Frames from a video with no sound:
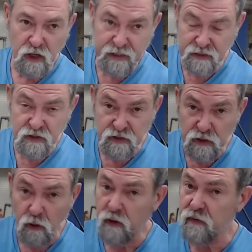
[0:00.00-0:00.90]
I get to
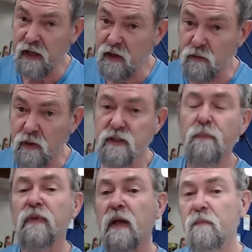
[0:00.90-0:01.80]
see all of the entries,
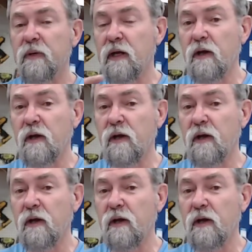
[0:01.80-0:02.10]
but